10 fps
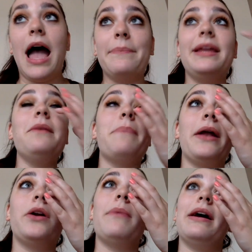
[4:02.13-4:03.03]
I'm getting
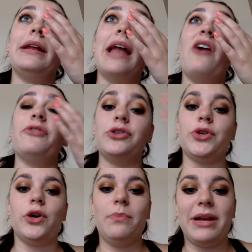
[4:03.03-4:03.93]
better about it now for
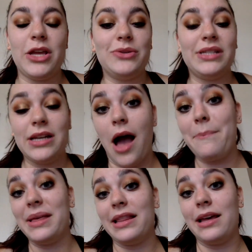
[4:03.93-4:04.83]
sure, but I used to
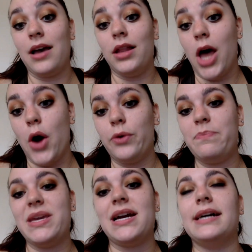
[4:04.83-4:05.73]
not be
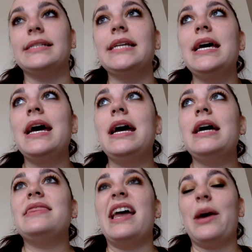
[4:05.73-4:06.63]
alone because
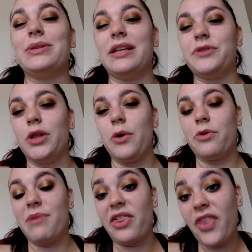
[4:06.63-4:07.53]
then I was left alone
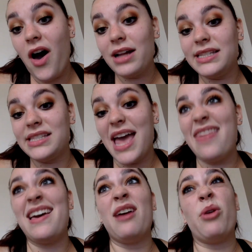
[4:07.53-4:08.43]
with my thoughts,
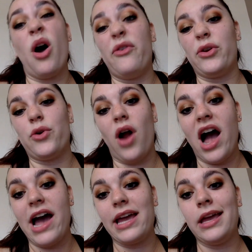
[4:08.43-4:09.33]
and then I would often
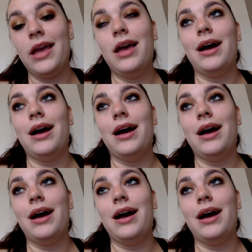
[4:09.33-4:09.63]
cry.